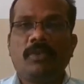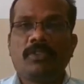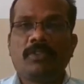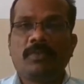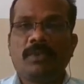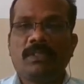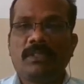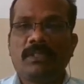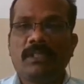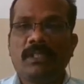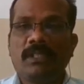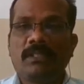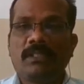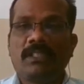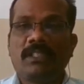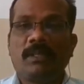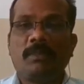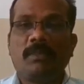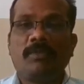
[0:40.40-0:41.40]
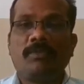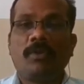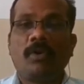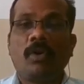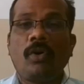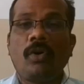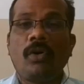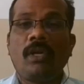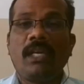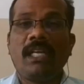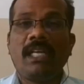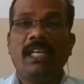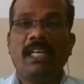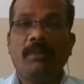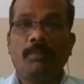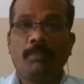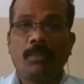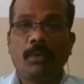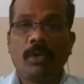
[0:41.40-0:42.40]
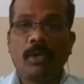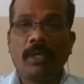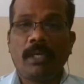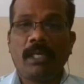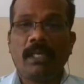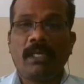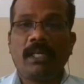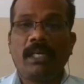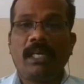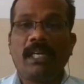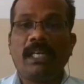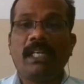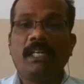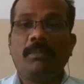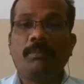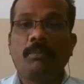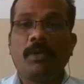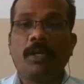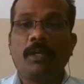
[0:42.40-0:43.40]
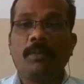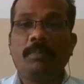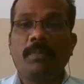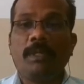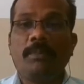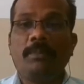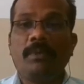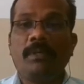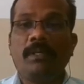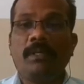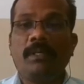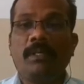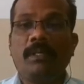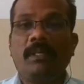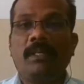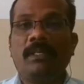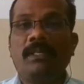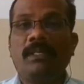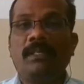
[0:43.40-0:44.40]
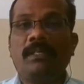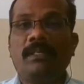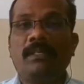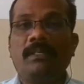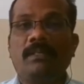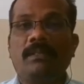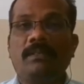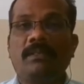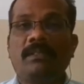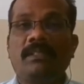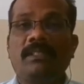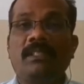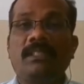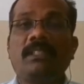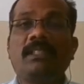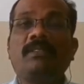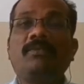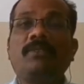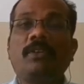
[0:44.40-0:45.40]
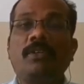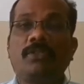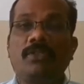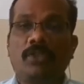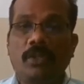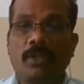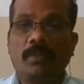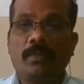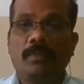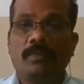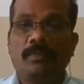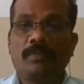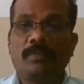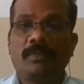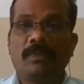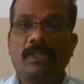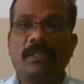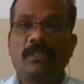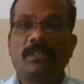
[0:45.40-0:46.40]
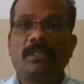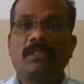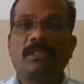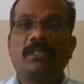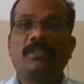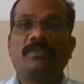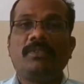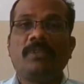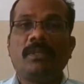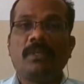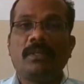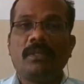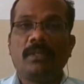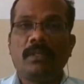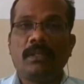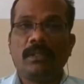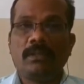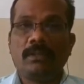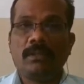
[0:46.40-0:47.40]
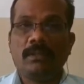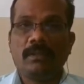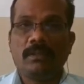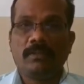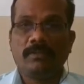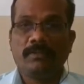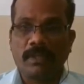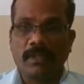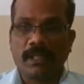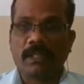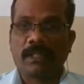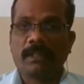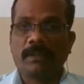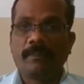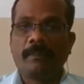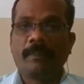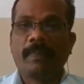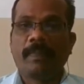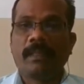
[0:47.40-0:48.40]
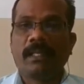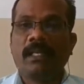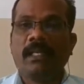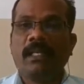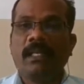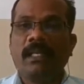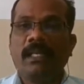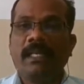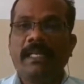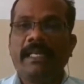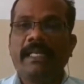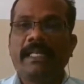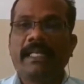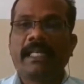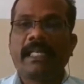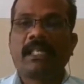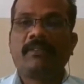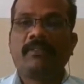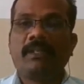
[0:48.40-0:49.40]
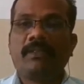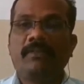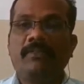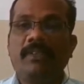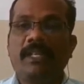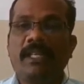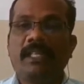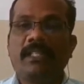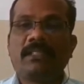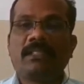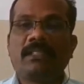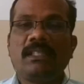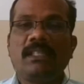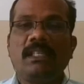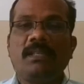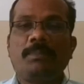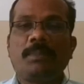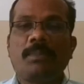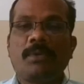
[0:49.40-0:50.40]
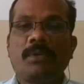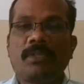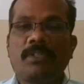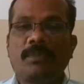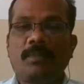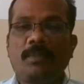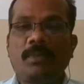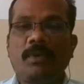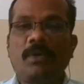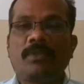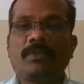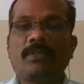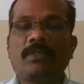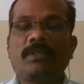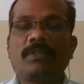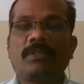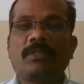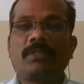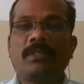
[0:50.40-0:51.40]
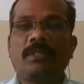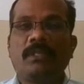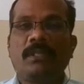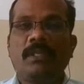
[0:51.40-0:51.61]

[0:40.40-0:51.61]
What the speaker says: means the sum of all employed and unemployed people searching for job, searching for work, interact with various production process,